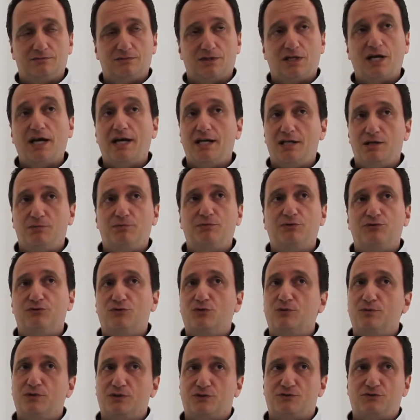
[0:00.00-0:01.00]
any
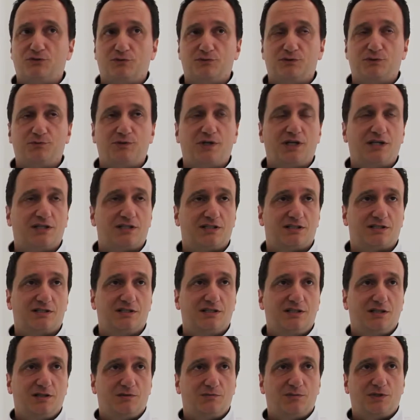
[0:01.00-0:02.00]
performance from the brakes.
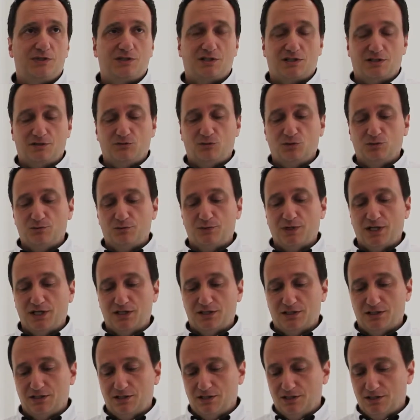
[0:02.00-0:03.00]
Basically, they would
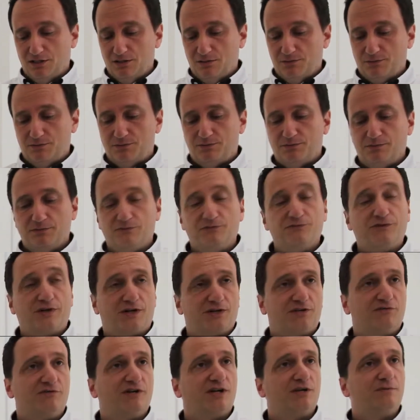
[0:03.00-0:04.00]
brake
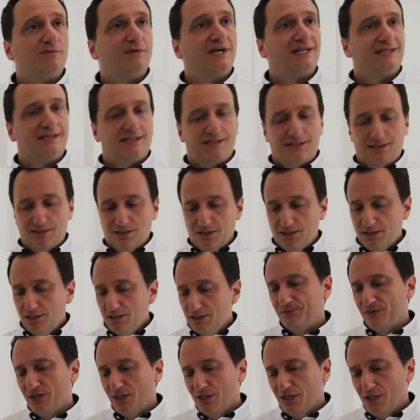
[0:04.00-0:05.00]
very, very badly.
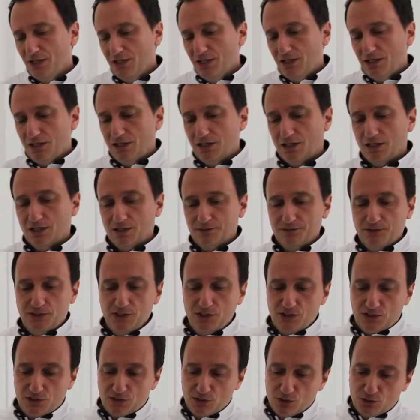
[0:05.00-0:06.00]

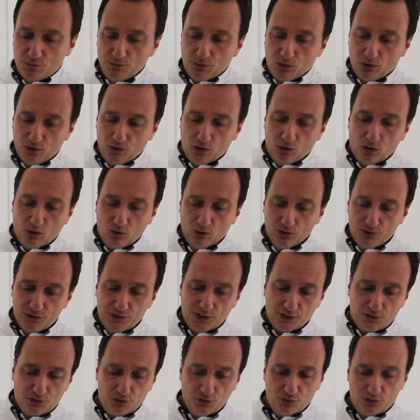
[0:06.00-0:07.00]
These small holes
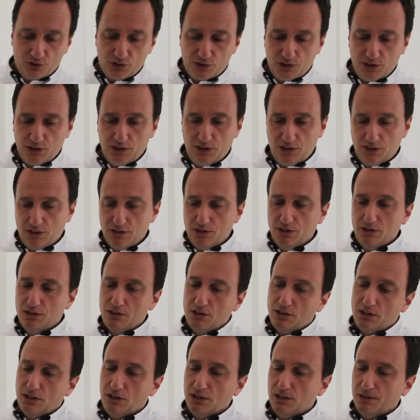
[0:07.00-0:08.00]
that you see
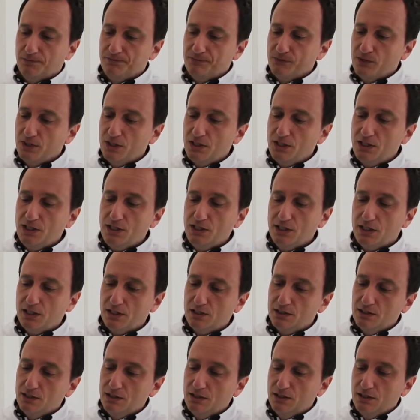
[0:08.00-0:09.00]

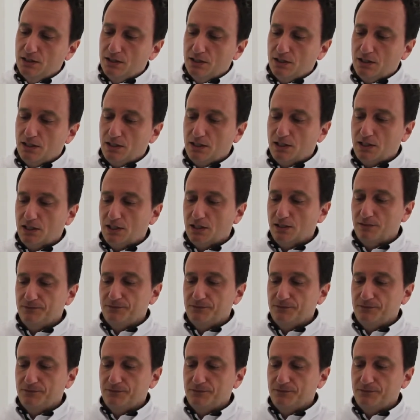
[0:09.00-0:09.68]
here are